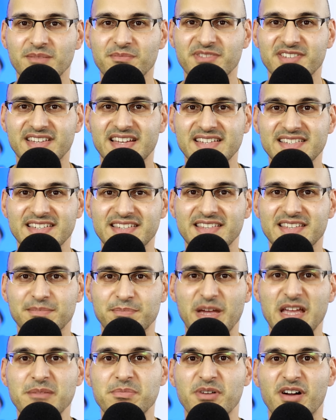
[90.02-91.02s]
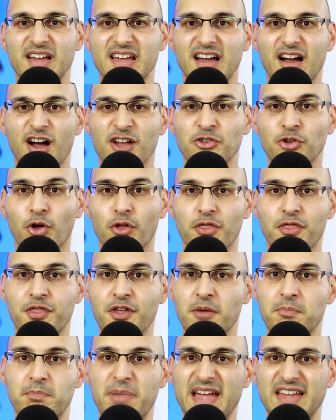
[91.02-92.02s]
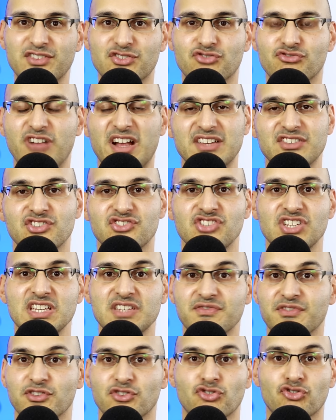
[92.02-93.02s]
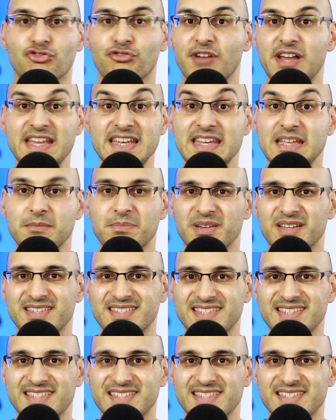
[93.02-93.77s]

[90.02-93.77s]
I'm presenting in this paper are not the best strategies for training per